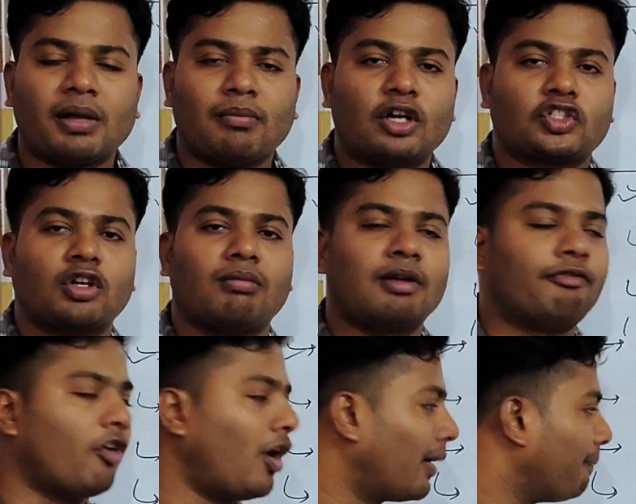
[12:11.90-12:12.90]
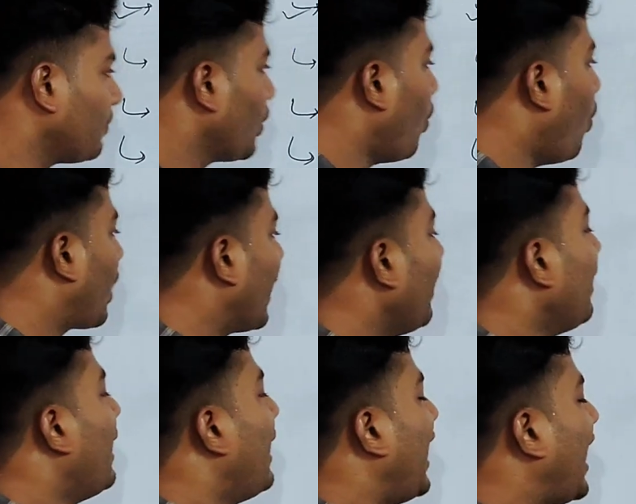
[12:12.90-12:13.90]
emulsion will be formed.
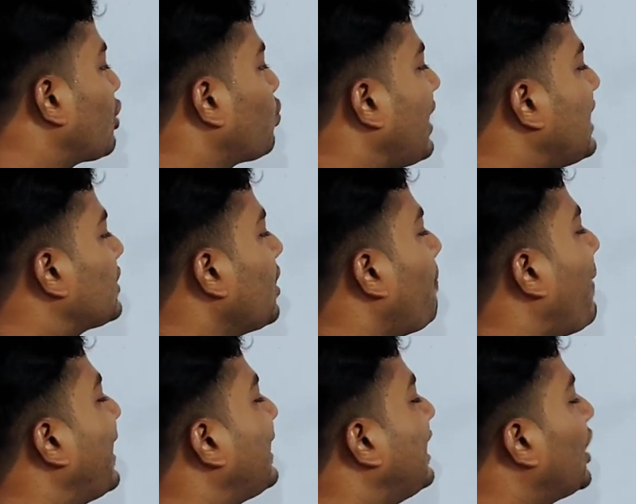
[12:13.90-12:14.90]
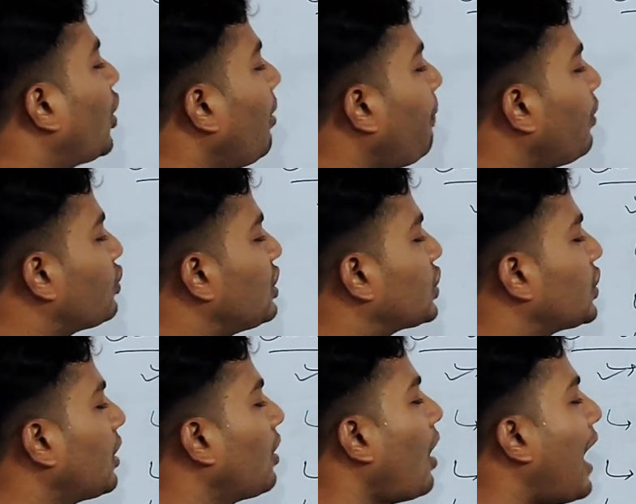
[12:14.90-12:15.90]
Okay, next one is the by
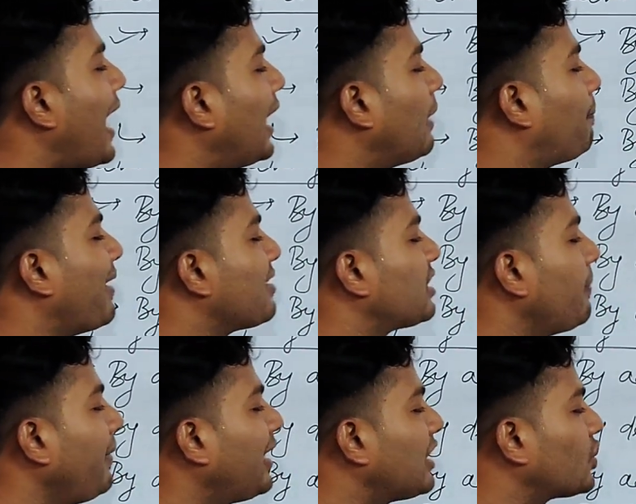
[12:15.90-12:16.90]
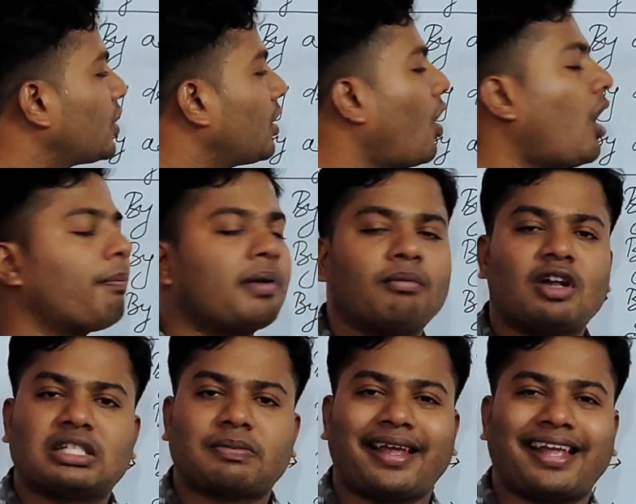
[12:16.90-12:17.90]
decomposition and precipitation of
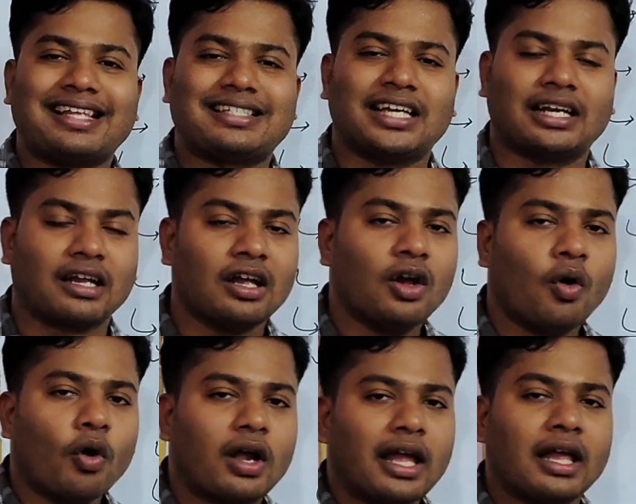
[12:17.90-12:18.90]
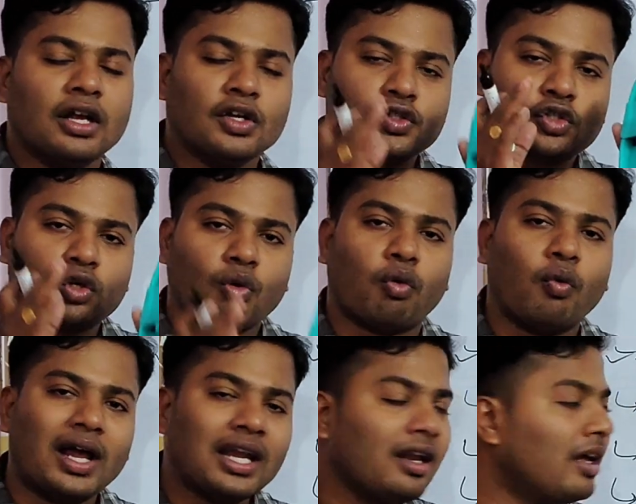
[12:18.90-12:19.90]
emulsifying agent. Okay, so
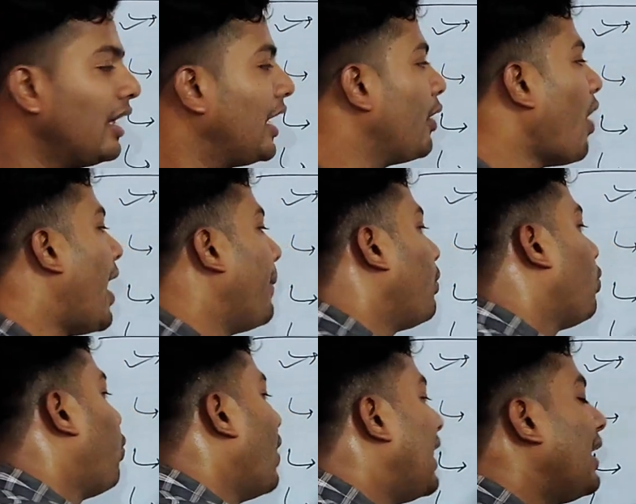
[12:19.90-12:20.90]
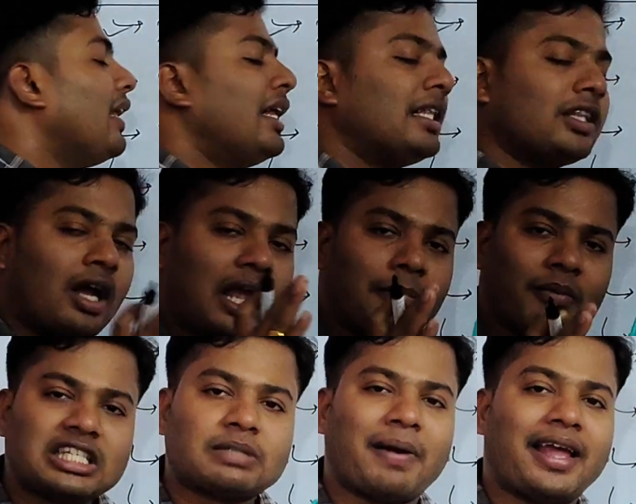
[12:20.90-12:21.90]
when the
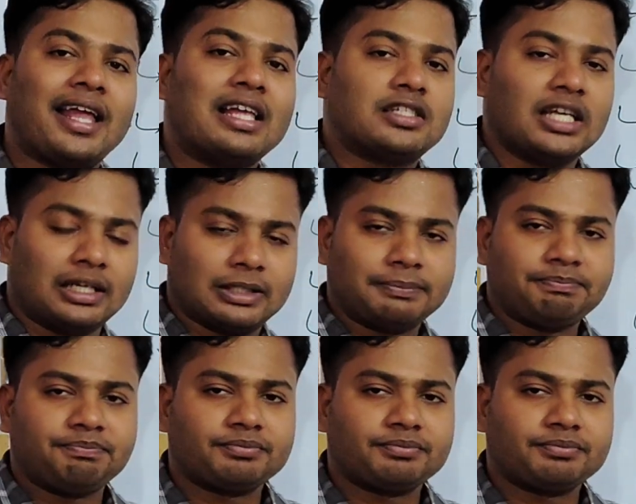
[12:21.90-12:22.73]
emulsifying agent,